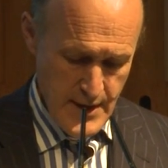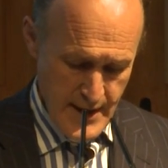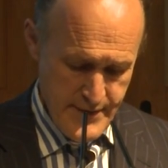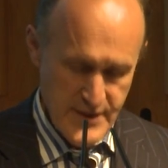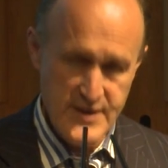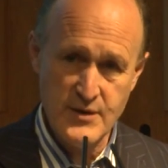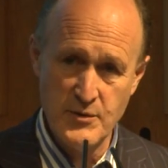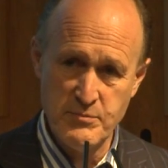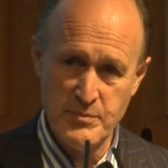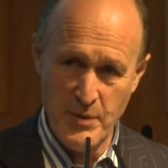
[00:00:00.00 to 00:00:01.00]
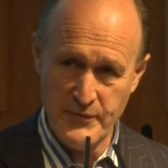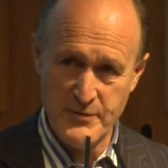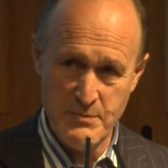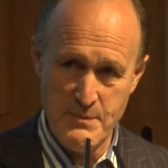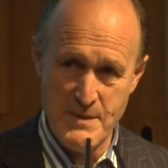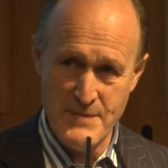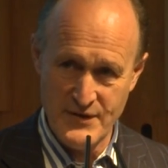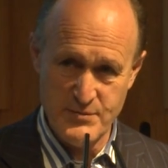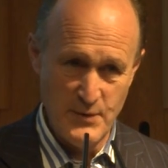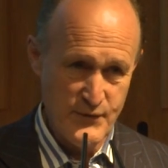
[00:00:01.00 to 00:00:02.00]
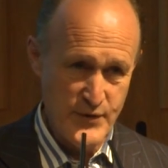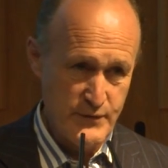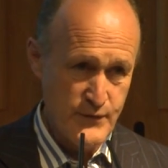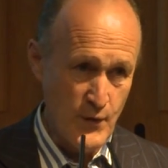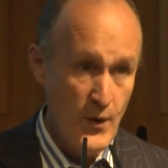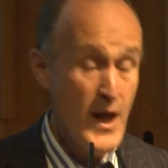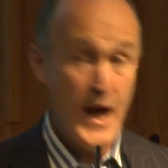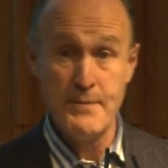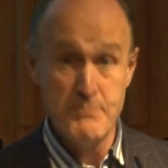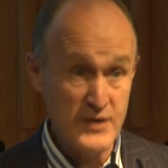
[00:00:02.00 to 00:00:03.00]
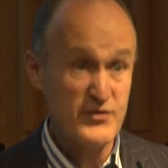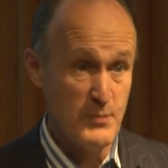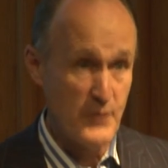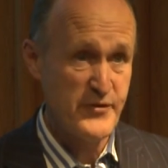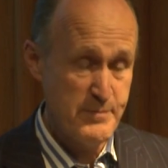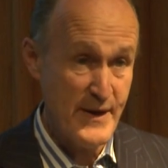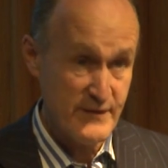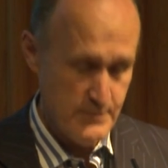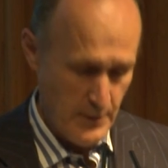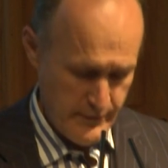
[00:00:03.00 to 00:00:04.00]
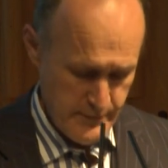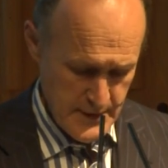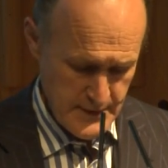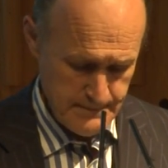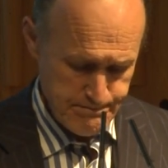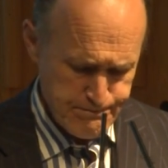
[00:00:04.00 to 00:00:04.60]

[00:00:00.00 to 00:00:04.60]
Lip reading: I think it could possibly be much more fruitful and much more respectable as well.